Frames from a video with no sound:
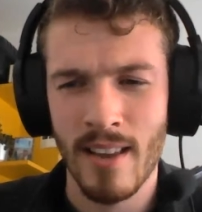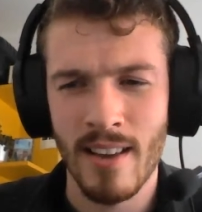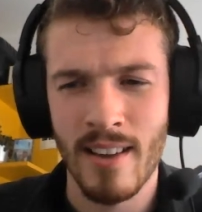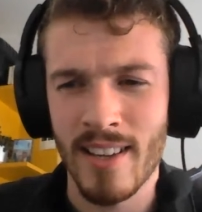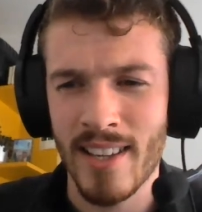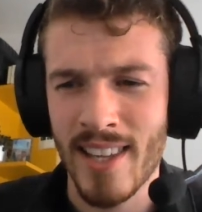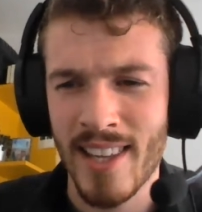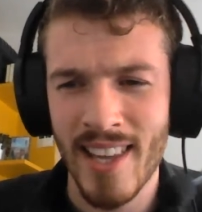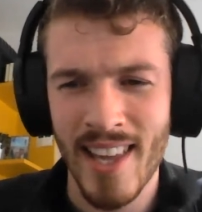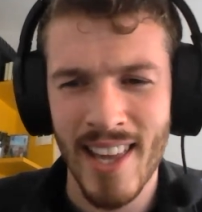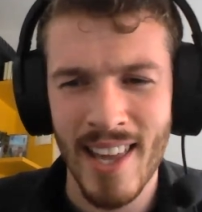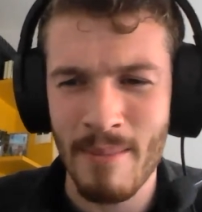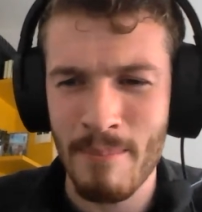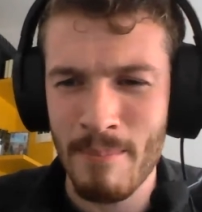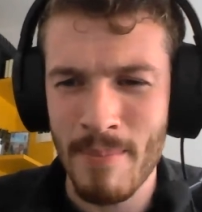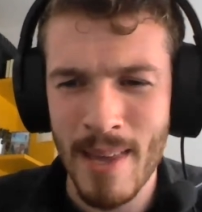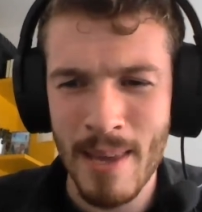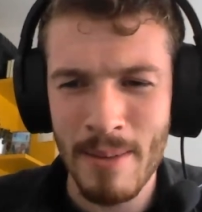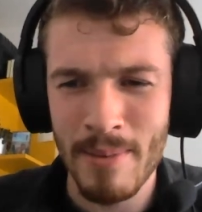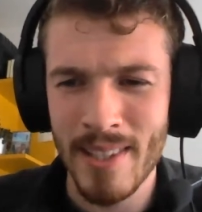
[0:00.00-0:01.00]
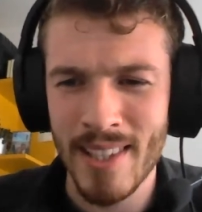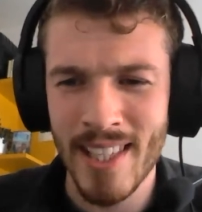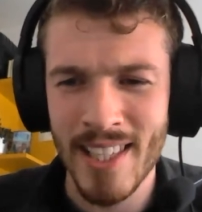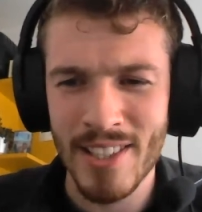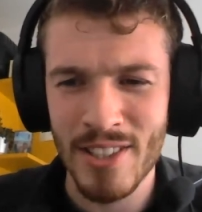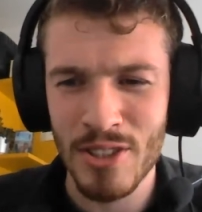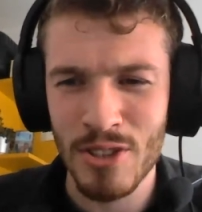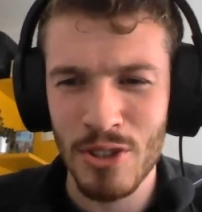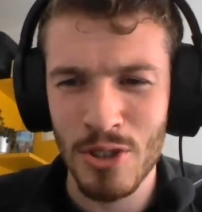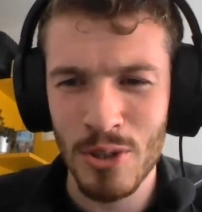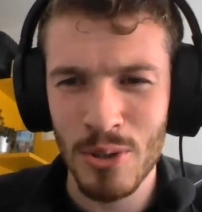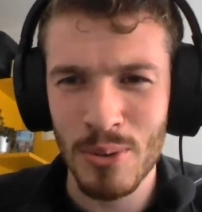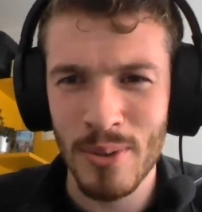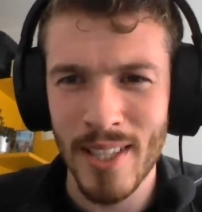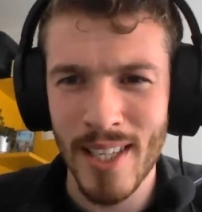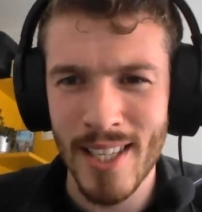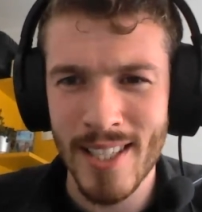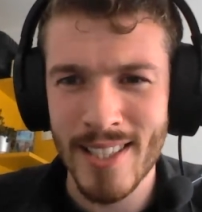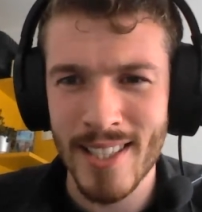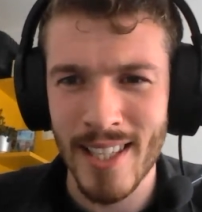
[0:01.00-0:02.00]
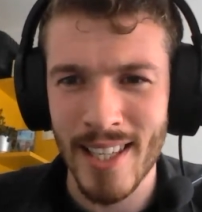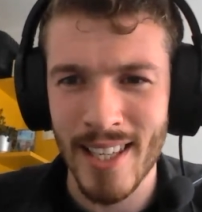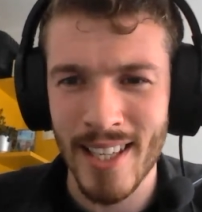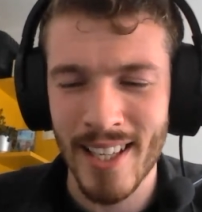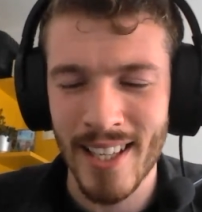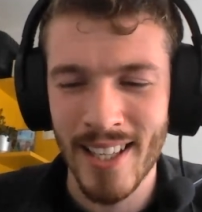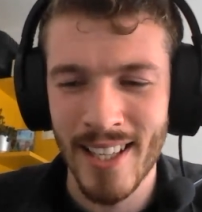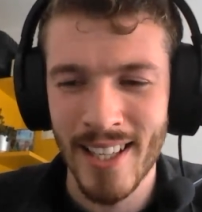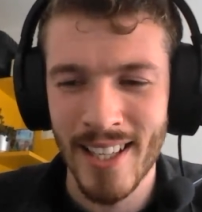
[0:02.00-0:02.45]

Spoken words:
Okay, maybe these are too easy.